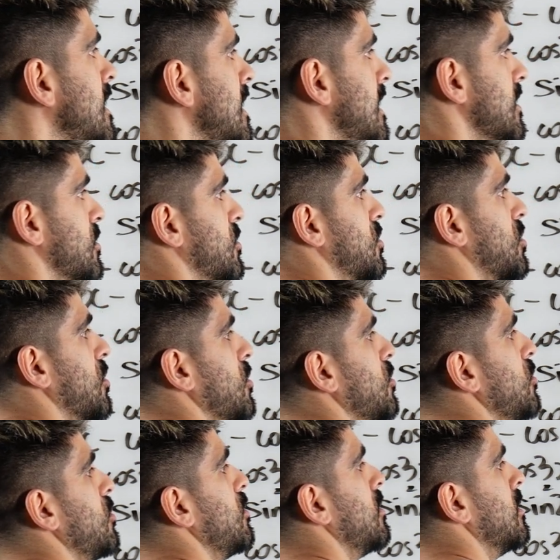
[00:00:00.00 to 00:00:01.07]
is
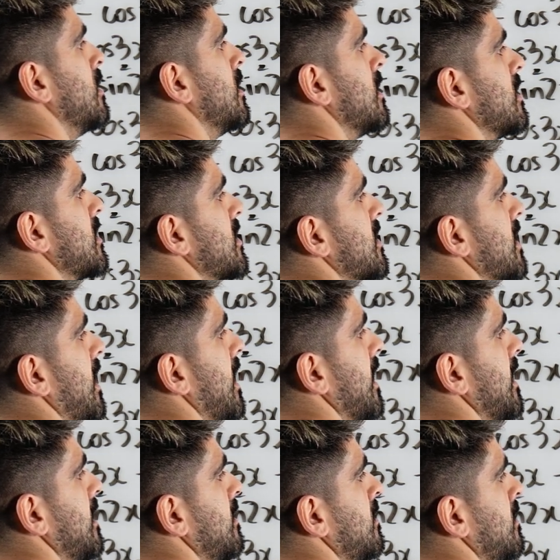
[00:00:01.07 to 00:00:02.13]
2
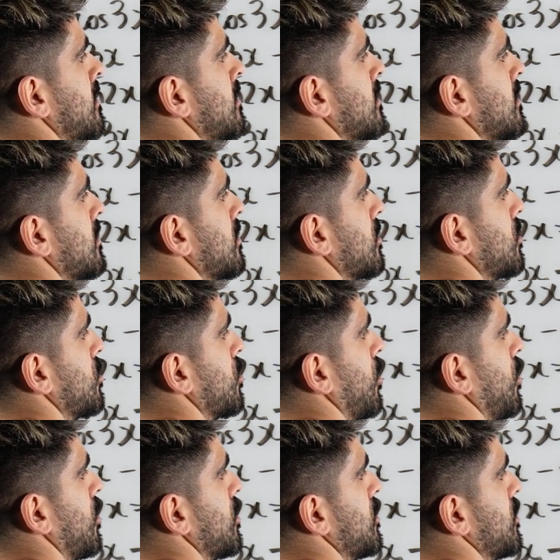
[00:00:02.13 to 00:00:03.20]
sine
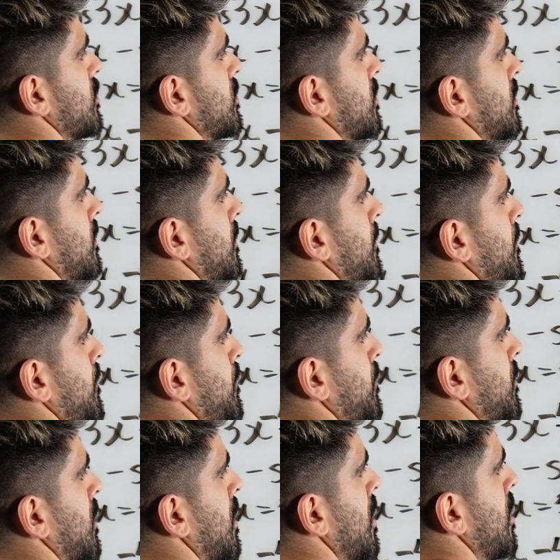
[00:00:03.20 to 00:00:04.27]
cos,
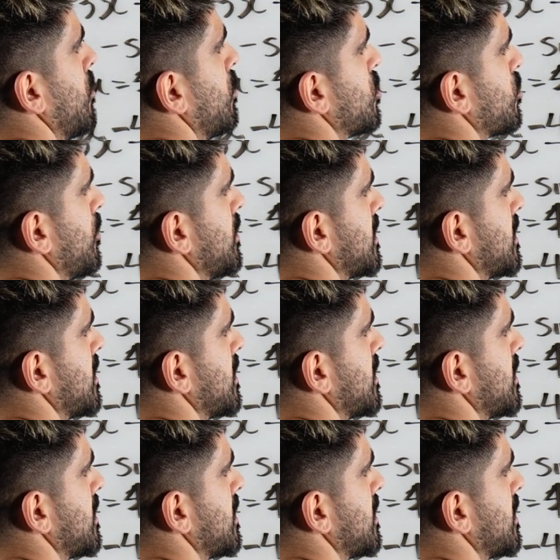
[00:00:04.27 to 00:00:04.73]
which when we